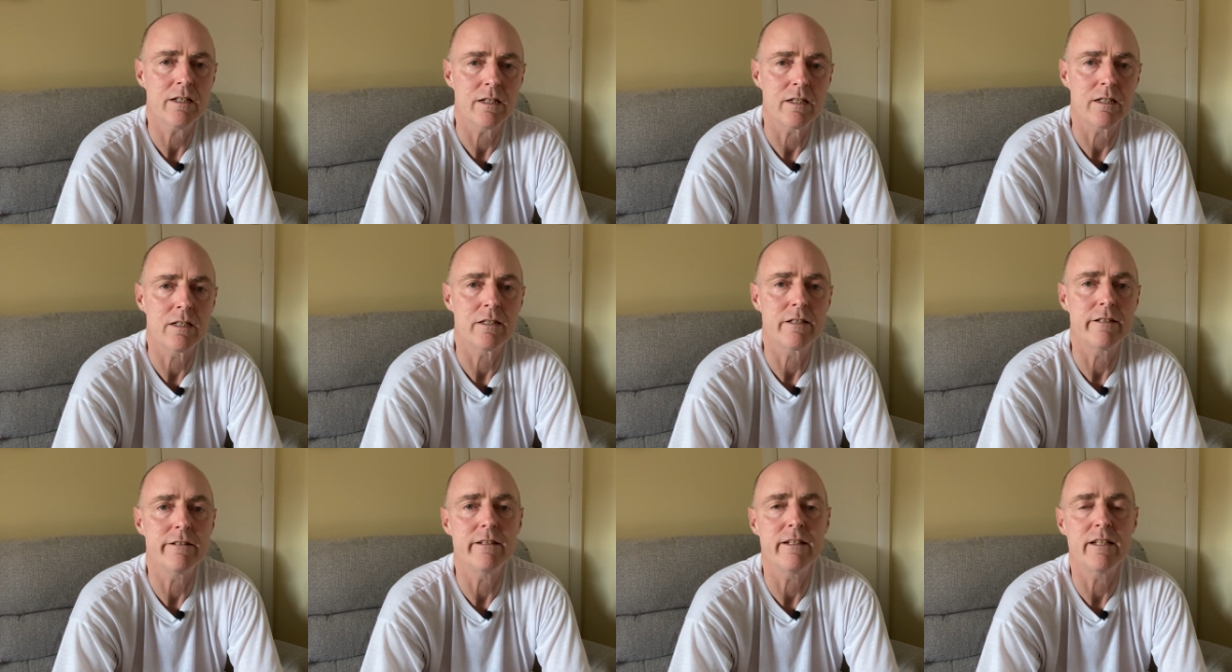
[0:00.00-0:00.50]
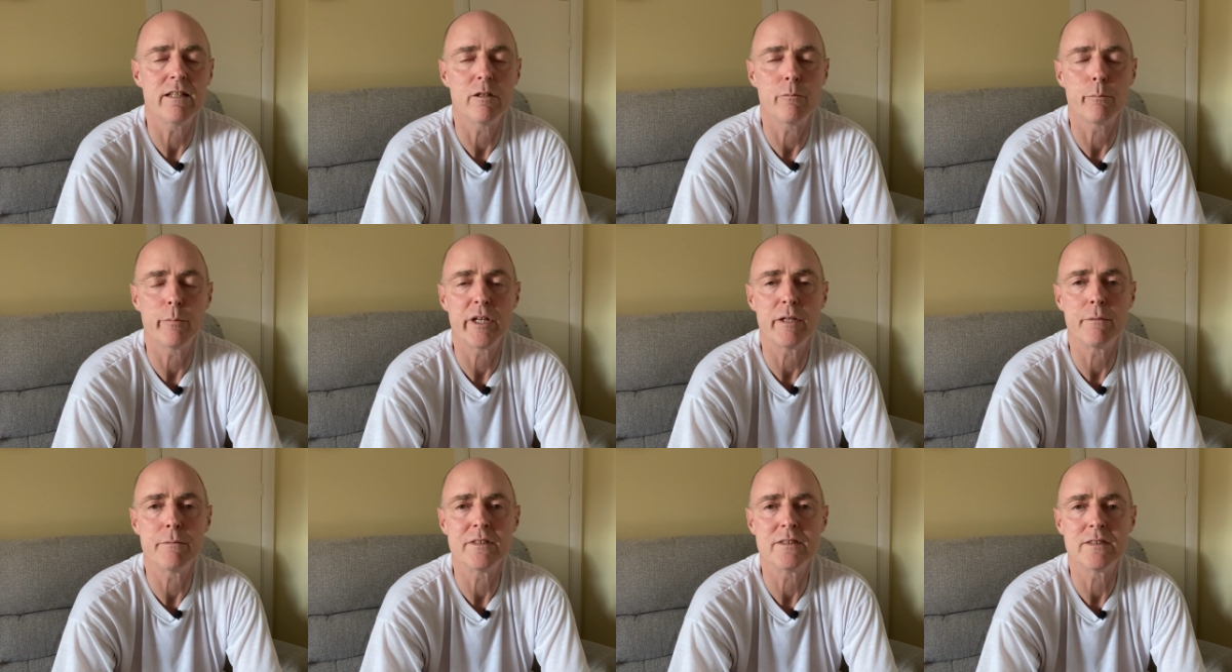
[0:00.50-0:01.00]
including the
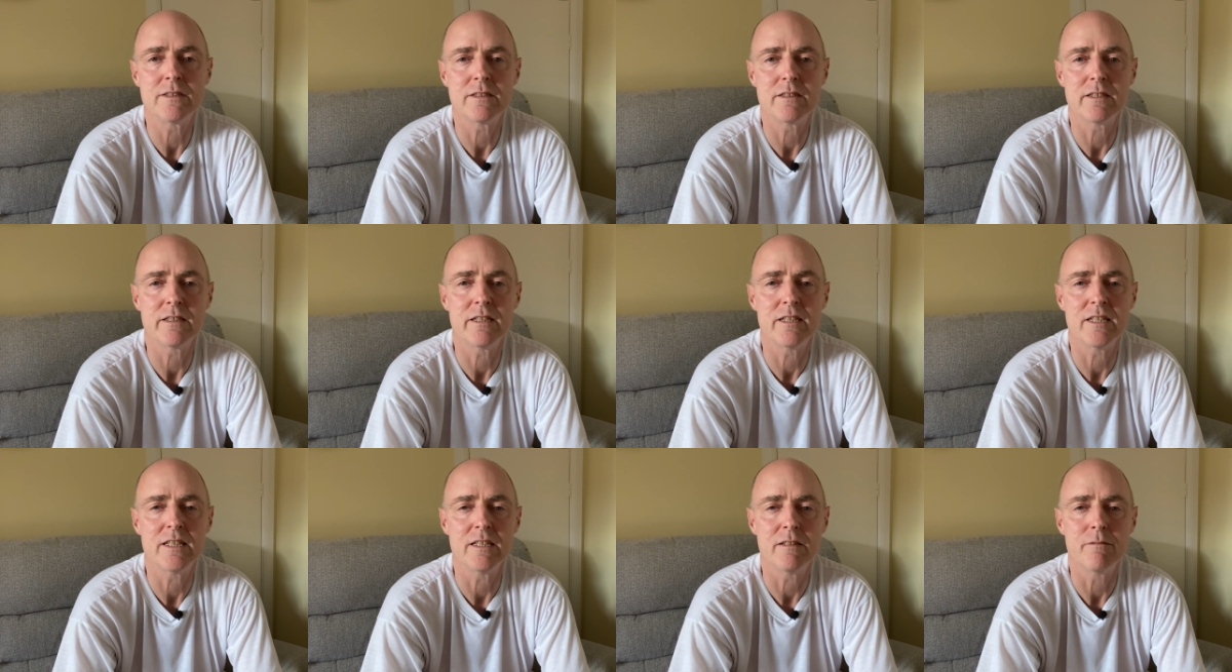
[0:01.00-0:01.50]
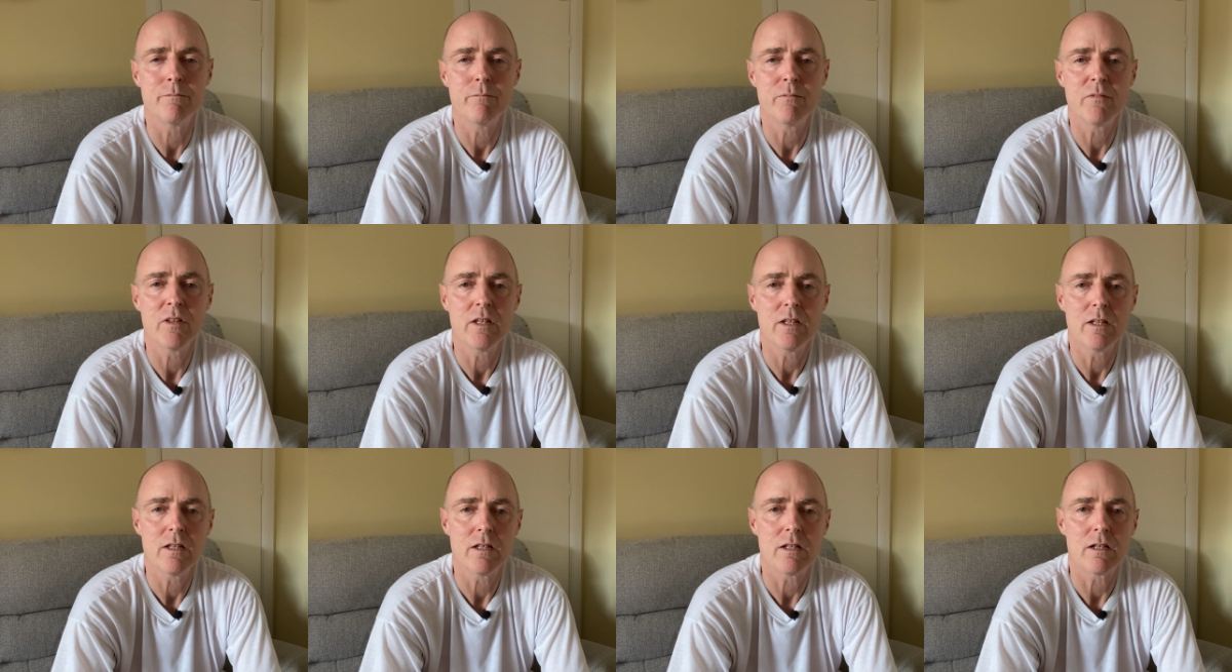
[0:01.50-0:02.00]
BBC,
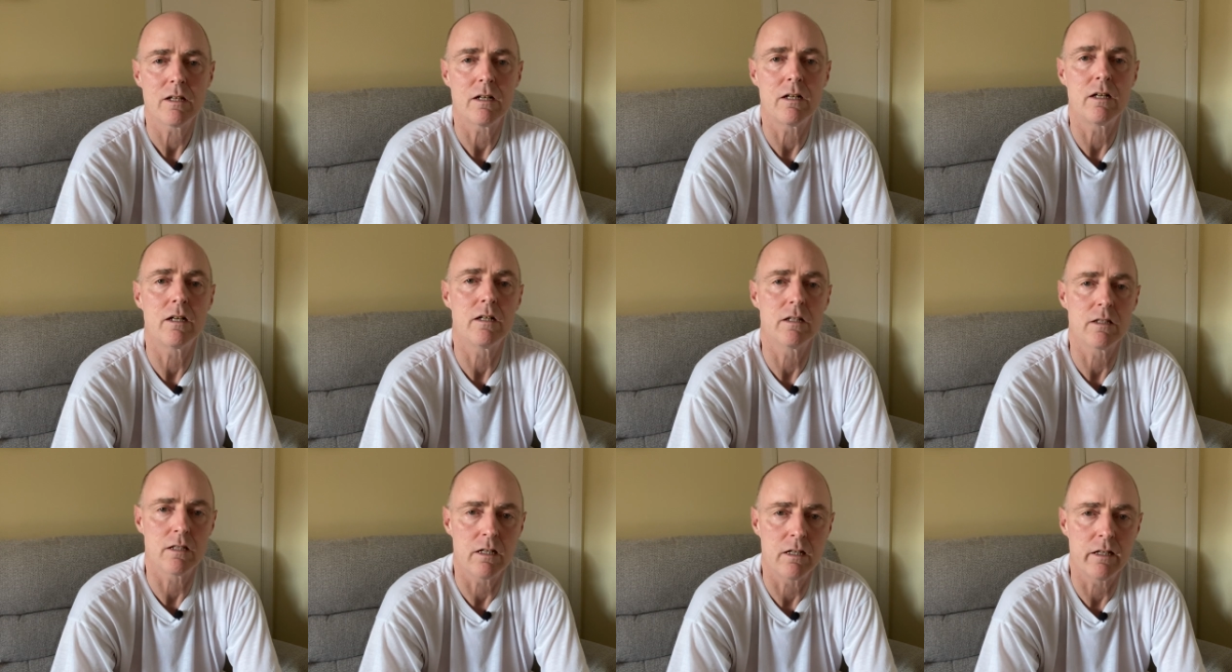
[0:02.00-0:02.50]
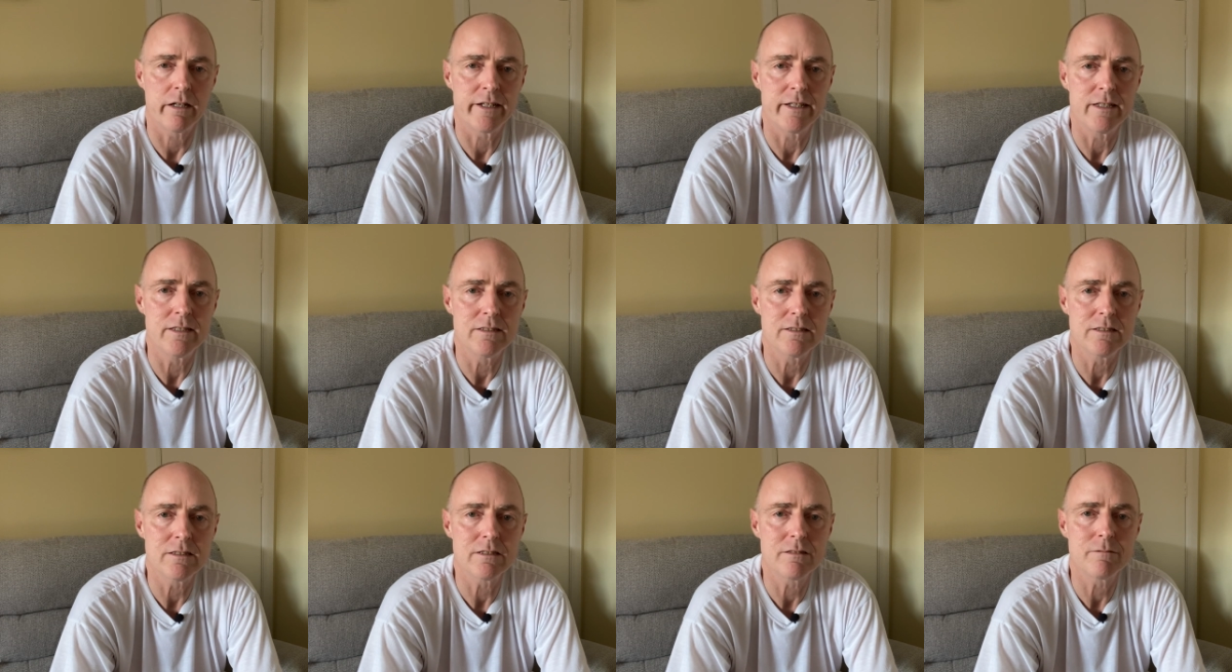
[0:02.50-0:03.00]
are
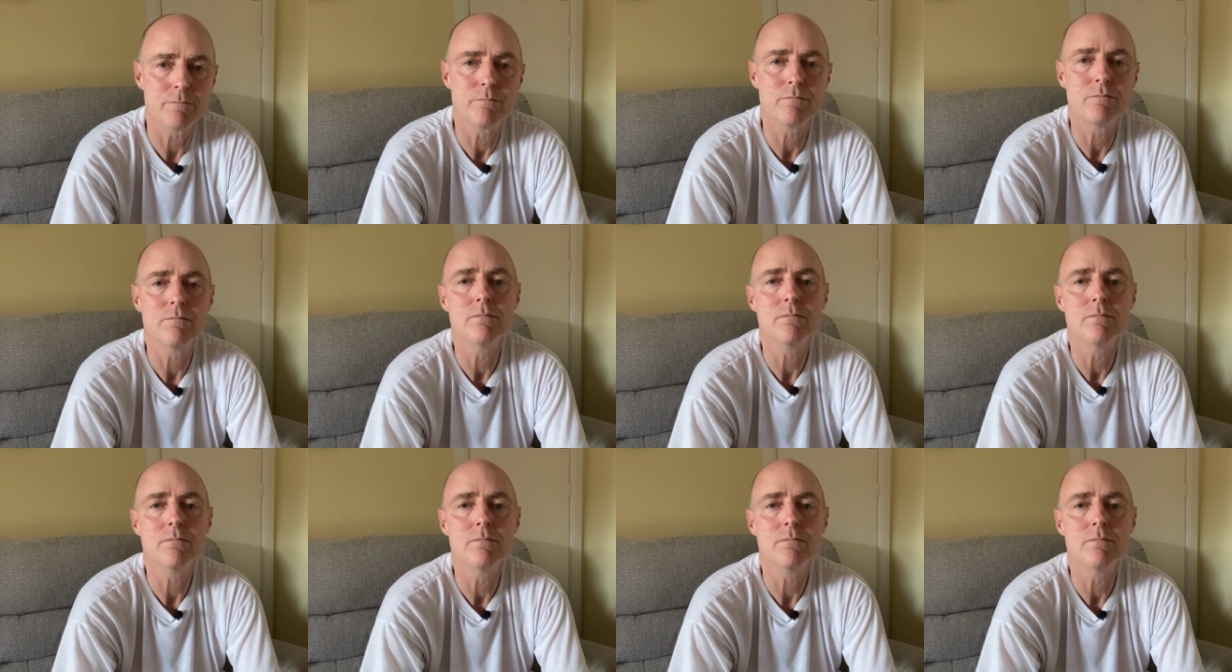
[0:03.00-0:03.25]
liars.